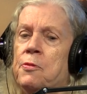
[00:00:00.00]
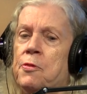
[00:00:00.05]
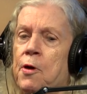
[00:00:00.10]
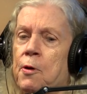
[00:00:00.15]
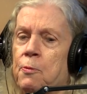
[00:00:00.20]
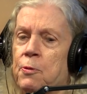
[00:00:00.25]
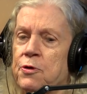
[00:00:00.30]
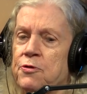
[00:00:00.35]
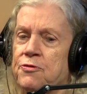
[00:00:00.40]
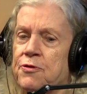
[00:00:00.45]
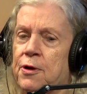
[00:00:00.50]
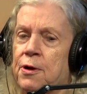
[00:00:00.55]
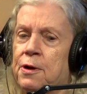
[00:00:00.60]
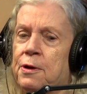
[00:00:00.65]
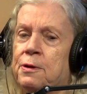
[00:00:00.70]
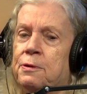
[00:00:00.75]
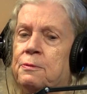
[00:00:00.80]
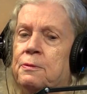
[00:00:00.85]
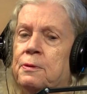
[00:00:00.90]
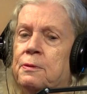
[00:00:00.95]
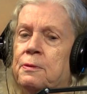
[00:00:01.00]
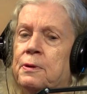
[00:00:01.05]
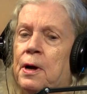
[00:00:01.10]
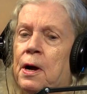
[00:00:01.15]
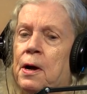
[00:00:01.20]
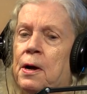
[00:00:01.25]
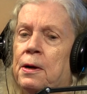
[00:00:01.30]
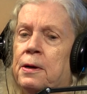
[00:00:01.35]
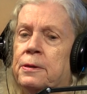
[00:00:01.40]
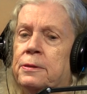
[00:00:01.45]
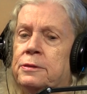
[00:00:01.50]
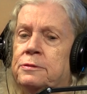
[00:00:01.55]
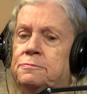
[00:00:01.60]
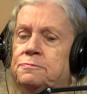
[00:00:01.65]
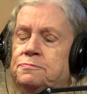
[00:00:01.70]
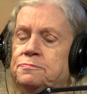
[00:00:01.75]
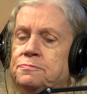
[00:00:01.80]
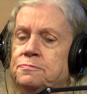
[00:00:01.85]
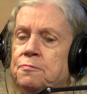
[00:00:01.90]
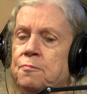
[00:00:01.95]
there was a
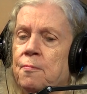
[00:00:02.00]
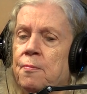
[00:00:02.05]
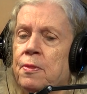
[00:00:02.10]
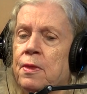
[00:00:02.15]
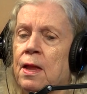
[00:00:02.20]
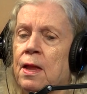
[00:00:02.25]
um,